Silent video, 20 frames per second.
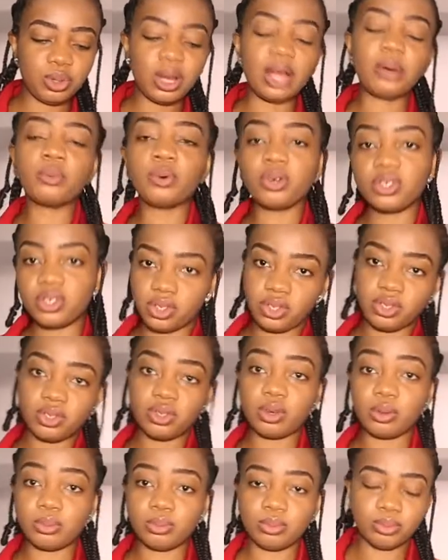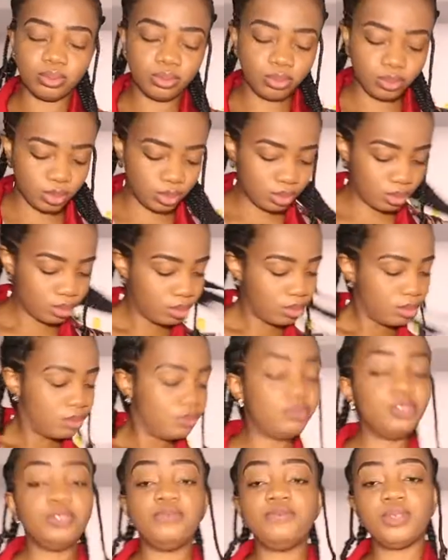I watched some
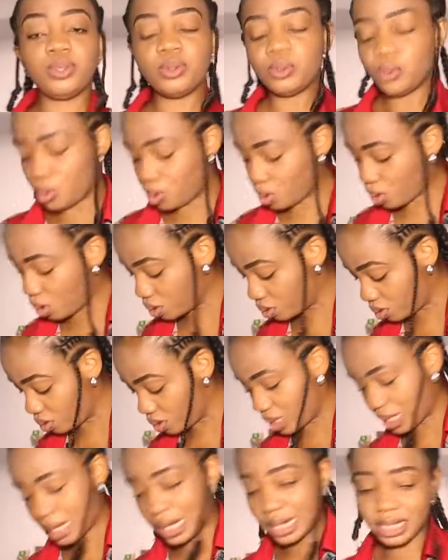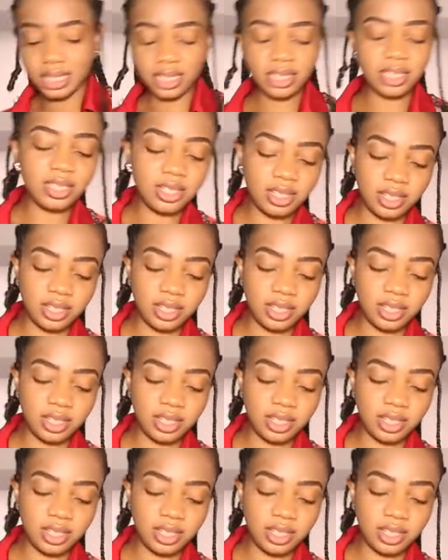reviews online.